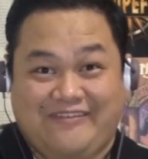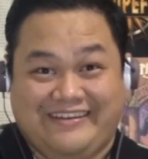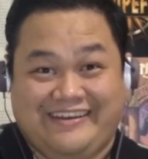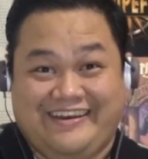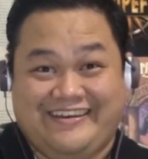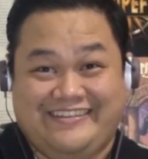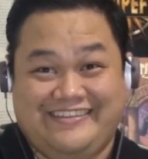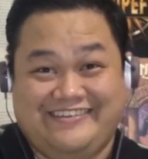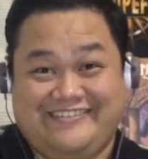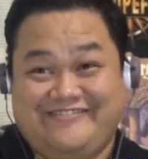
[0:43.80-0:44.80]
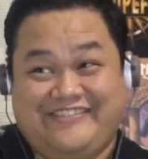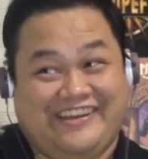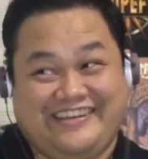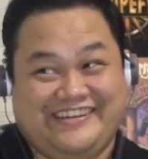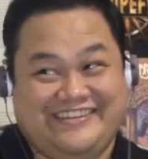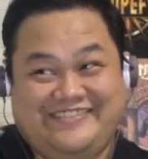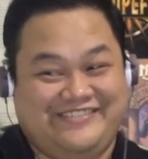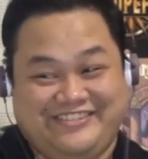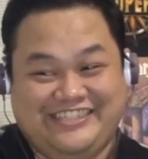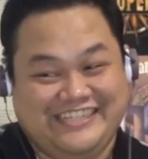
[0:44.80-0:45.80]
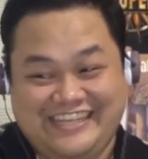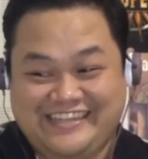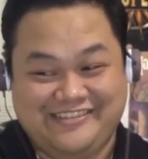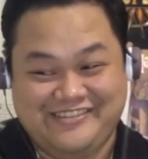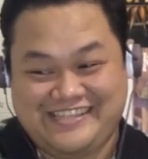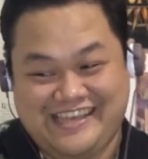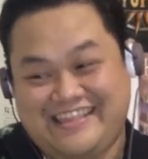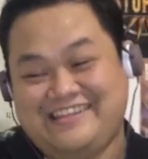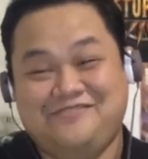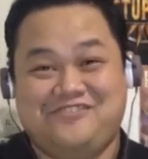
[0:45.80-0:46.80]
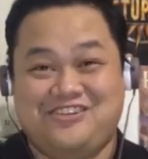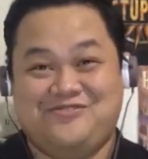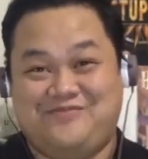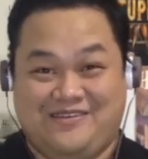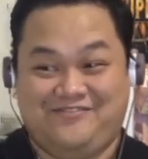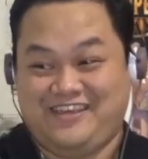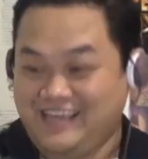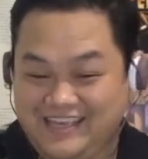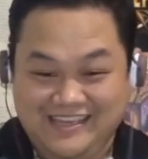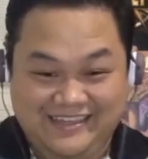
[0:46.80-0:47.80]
Oh my god. Oh my god. Virginia, don't say that in front of Buffy.